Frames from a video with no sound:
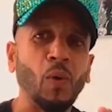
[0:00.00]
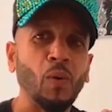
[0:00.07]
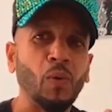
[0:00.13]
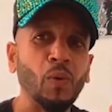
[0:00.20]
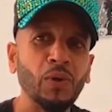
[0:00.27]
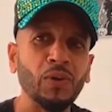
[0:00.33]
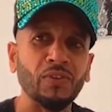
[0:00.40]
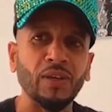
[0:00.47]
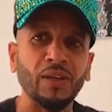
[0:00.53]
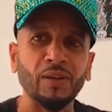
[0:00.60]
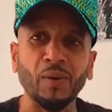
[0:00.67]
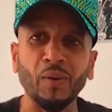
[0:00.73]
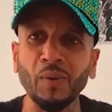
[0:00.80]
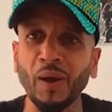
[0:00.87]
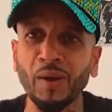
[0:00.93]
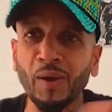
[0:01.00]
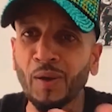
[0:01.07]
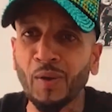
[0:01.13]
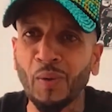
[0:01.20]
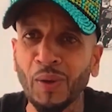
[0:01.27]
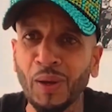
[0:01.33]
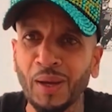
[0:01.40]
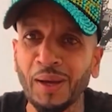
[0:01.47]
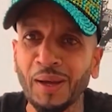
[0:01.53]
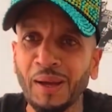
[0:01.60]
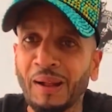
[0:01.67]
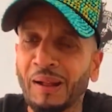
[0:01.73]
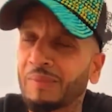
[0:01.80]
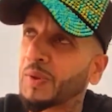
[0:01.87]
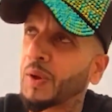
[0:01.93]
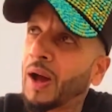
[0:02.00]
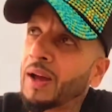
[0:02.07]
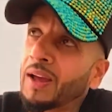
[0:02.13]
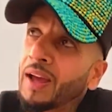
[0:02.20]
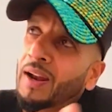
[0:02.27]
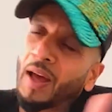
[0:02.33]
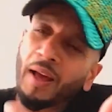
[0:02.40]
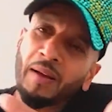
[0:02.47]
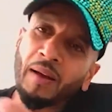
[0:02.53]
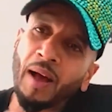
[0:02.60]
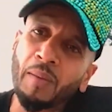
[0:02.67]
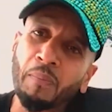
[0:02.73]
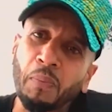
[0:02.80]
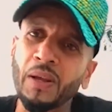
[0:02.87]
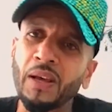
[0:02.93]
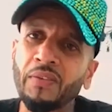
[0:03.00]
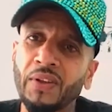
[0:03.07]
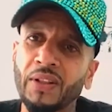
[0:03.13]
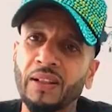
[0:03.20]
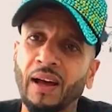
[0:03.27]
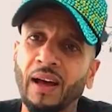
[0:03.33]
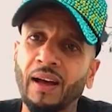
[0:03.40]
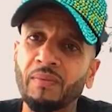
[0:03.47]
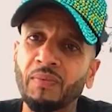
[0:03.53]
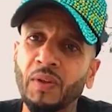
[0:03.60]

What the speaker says: who is he?" So I believe in that.